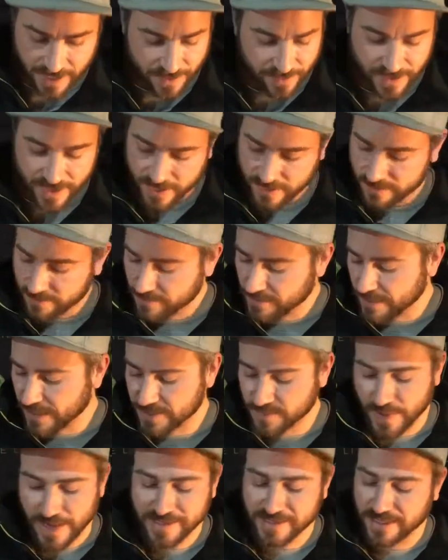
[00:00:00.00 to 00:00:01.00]
And then
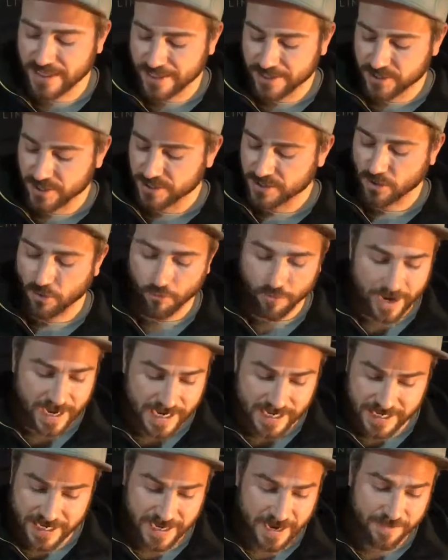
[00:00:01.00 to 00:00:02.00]
there's basically just
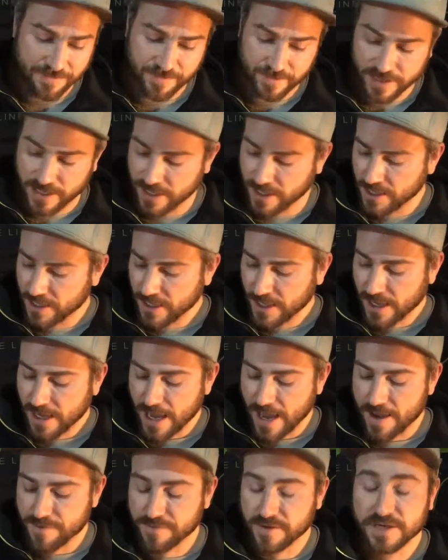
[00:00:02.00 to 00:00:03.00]
green in every
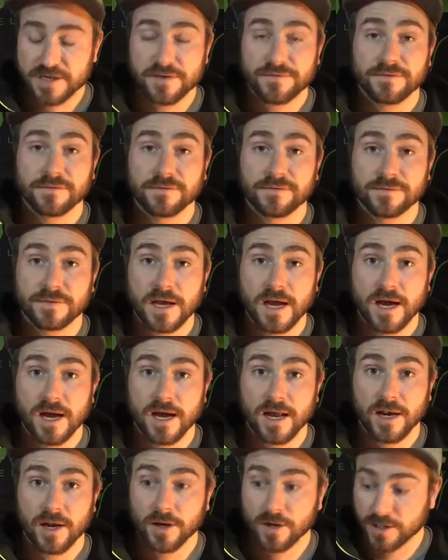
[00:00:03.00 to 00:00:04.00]
different
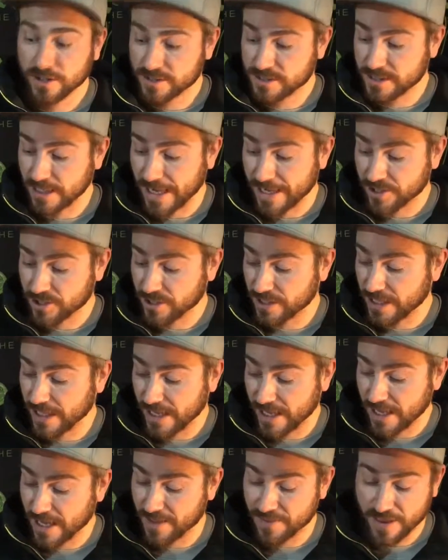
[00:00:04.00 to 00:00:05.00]
lure selection
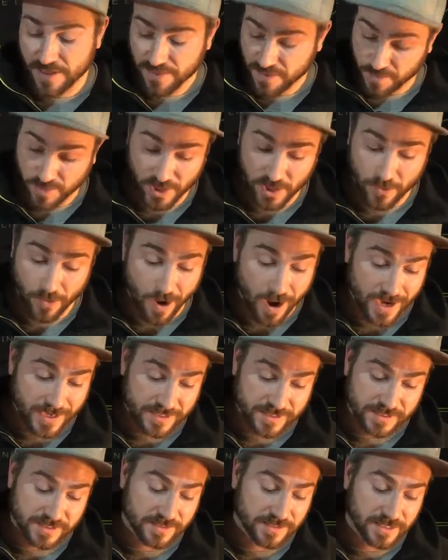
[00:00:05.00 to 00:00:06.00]
here, and then the blue
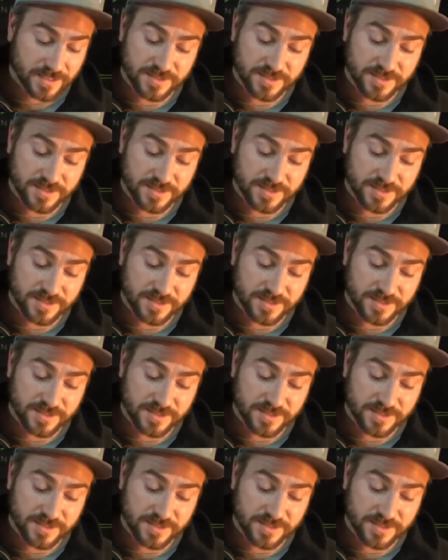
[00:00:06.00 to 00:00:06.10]
ice.